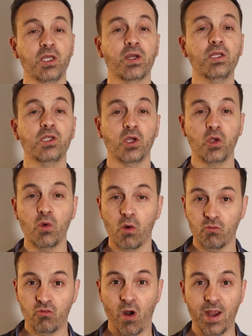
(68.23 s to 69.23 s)
you can do
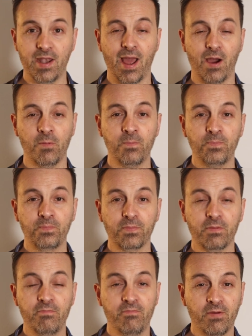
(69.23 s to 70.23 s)
right now.
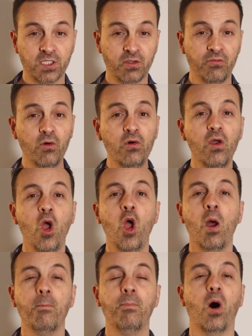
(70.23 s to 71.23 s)
First of all,
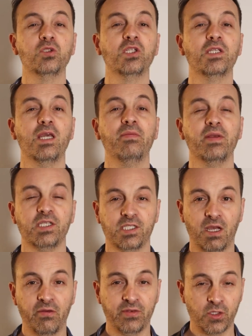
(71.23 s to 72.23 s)
positive
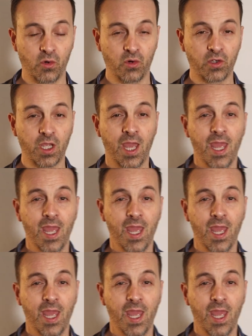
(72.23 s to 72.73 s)
self-talk.